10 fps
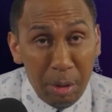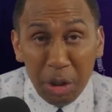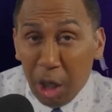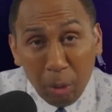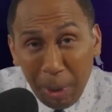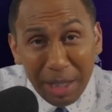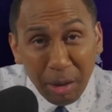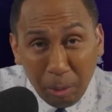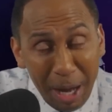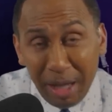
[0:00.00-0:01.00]
to
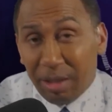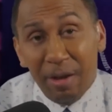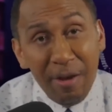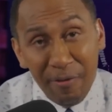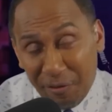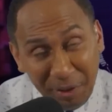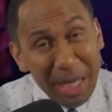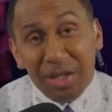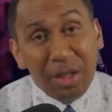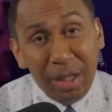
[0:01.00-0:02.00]
resurrect
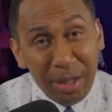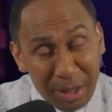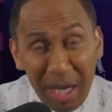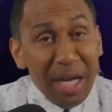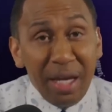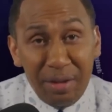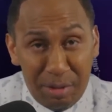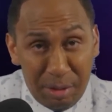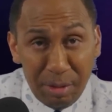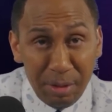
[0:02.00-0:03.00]
fledgling
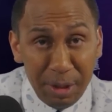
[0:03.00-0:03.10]
things.